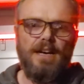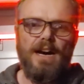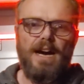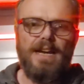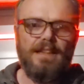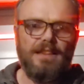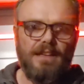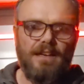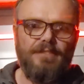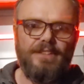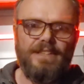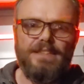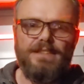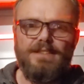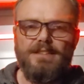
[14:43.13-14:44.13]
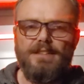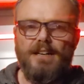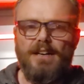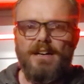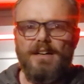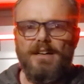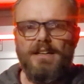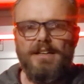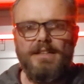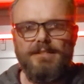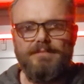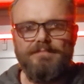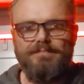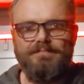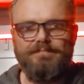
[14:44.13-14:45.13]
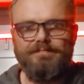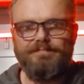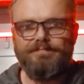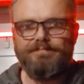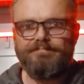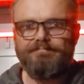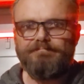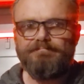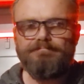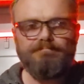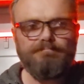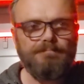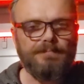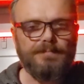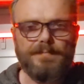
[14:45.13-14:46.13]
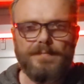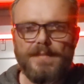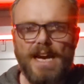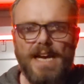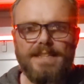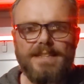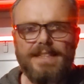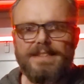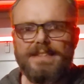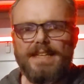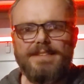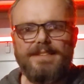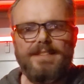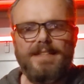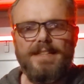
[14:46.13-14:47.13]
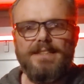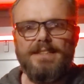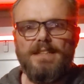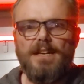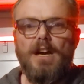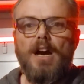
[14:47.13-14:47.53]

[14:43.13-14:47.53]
I love it. I think that's it.